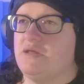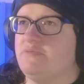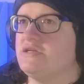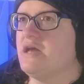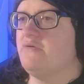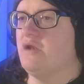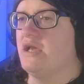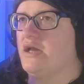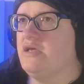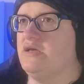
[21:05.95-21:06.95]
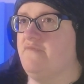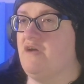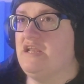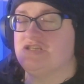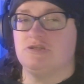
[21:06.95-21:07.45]
But now, like, if I
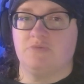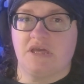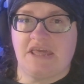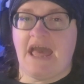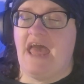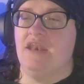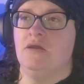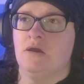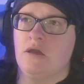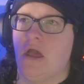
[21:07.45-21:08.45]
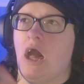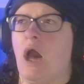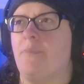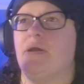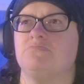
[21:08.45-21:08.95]
listen to it again,
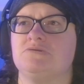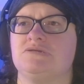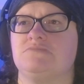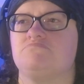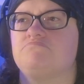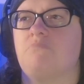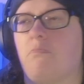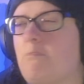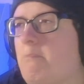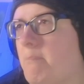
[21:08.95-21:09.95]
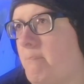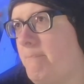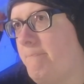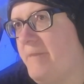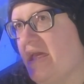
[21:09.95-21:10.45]
I'll be able to
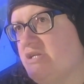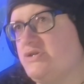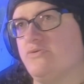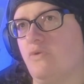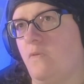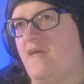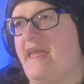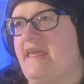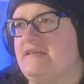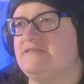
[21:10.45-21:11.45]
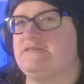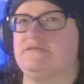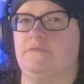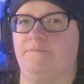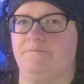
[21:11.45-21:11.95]
picture all this.
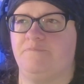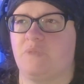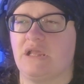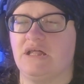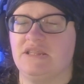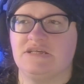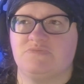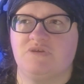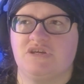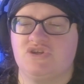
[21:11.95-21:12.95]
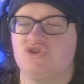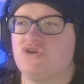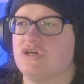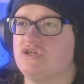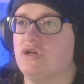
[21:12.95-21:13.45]
Like, this
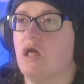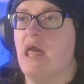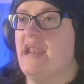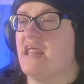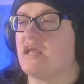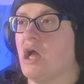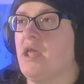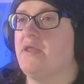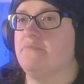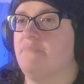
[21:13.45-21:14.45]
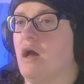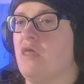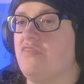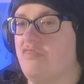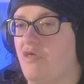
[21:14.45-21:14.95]
reconstruction. Like, I
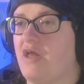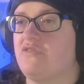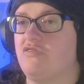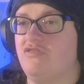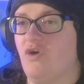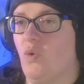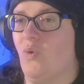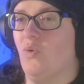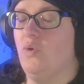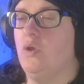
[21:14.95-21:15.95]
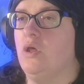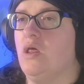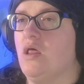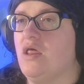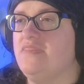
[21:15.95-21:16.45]
had thought
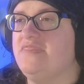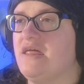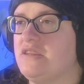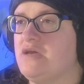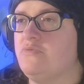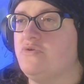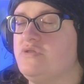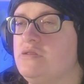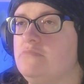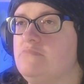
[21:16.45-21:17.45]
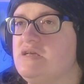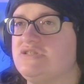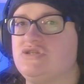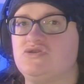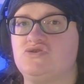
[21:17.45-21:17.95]
that they were in the
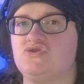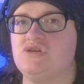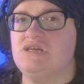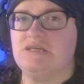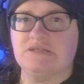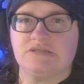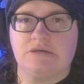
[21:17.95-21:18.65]
midst of trees.